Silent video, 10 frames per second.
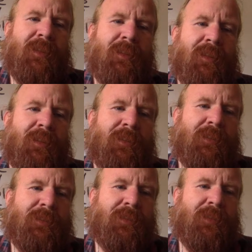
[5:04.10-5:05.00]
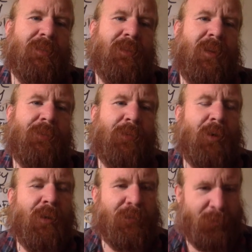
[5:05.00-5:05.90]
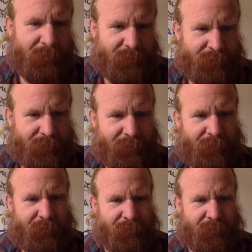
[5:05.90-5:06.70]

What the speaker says: not like it's a off or on switch. It's